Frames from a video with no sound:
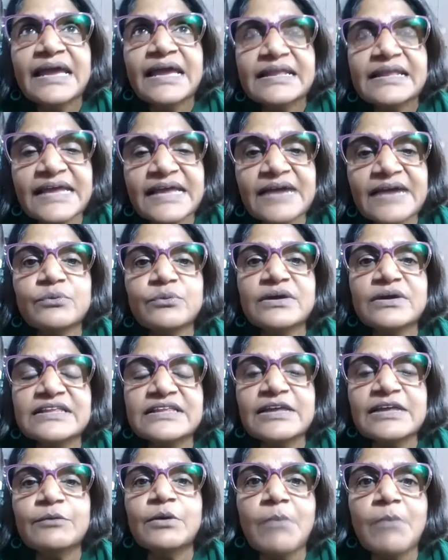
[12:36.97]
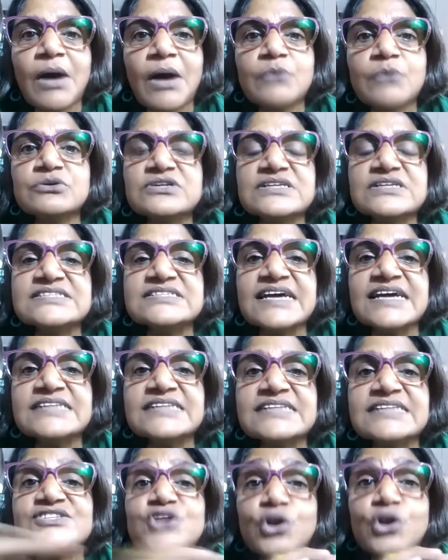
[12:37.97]
there were, there were
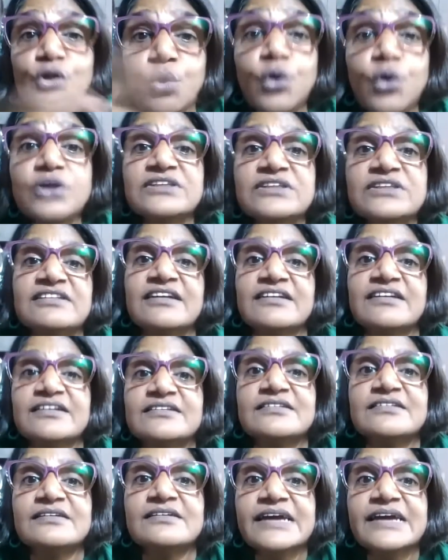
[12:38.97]
mountainsides clothed in it